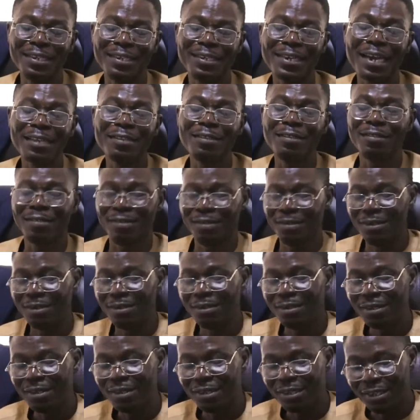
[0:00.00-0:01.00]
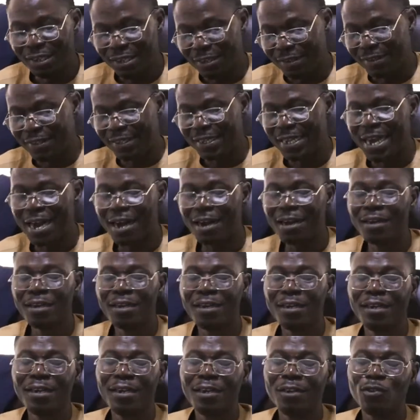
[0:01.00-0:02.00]
That is easier.
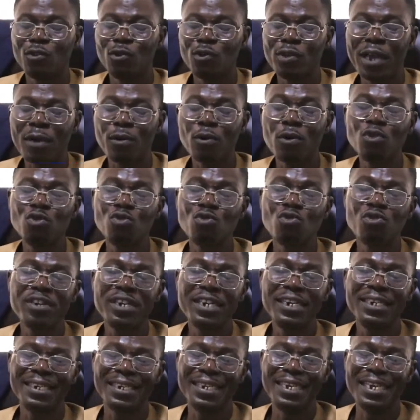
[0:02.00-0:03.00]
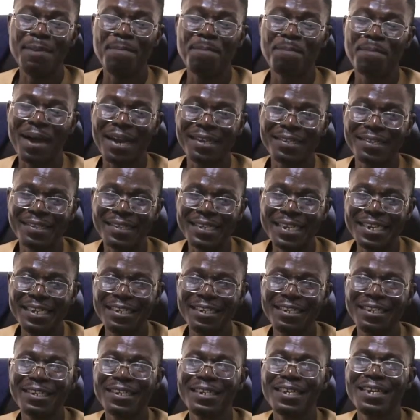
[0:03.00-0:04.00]
So you are going to read a
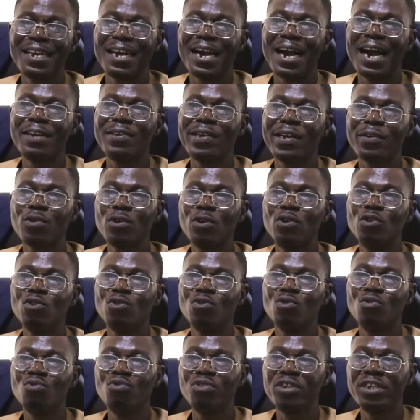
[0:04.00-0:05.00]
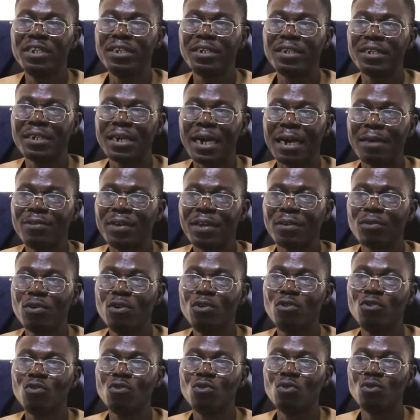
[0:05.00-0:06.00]
passage, and you are going
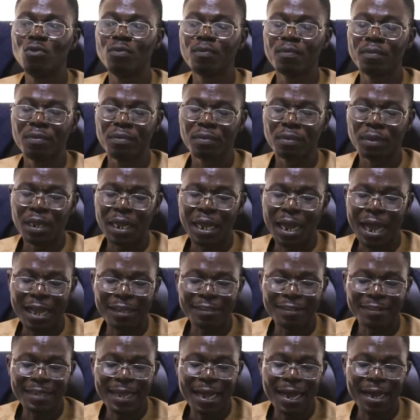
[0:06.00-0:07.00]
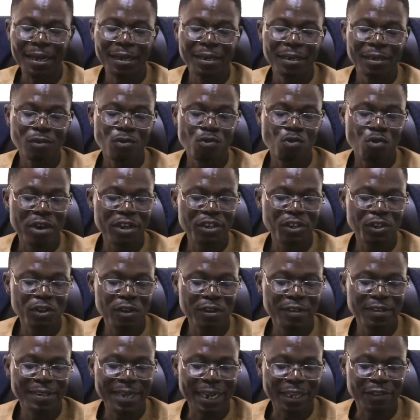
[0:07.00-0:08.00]
to answer
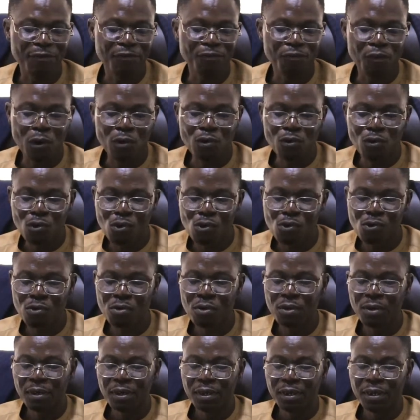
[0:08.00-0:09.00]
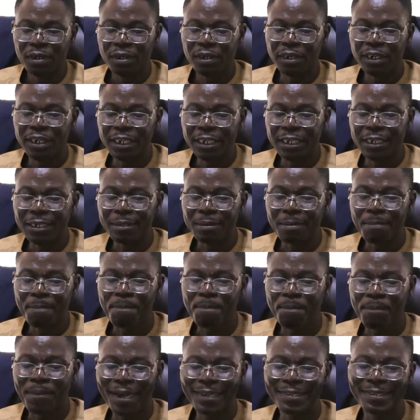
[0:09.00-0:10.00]
questions that follow the
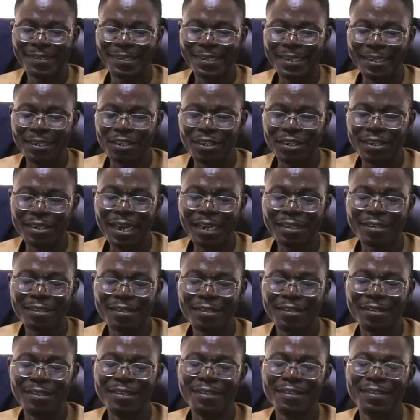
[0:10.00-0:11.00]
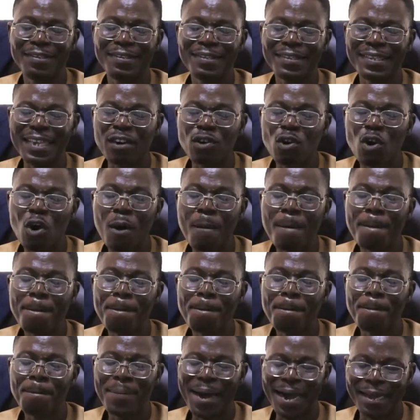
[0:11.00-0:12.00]
passage. That is the second
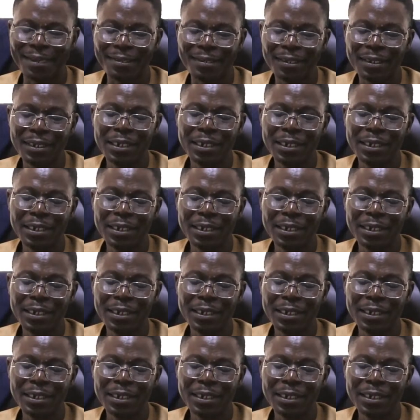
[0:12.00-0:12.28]
part.